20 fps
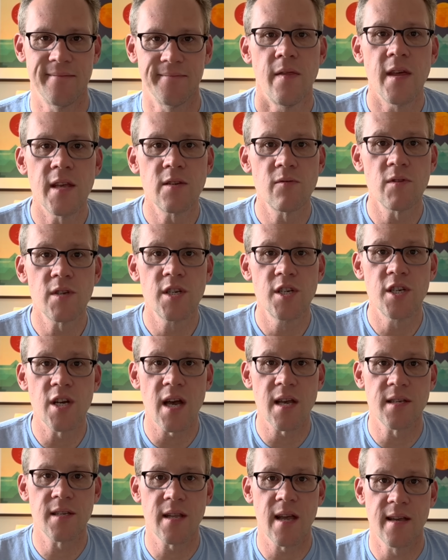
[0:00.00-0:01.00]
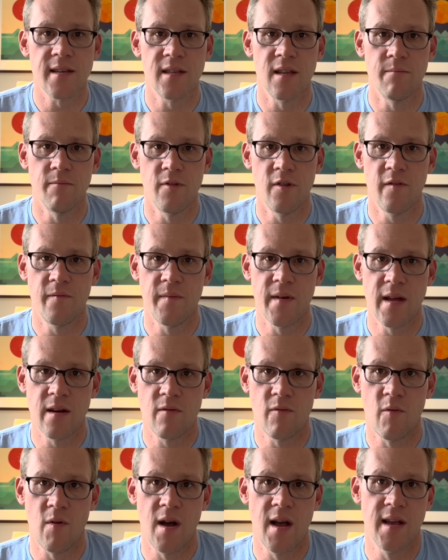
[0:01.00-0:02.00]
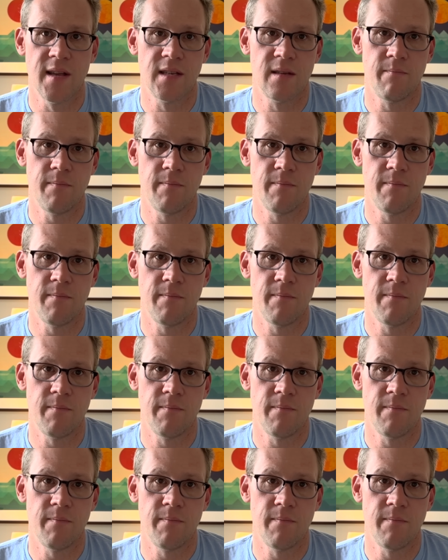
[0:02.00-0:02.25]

This was just as the movement was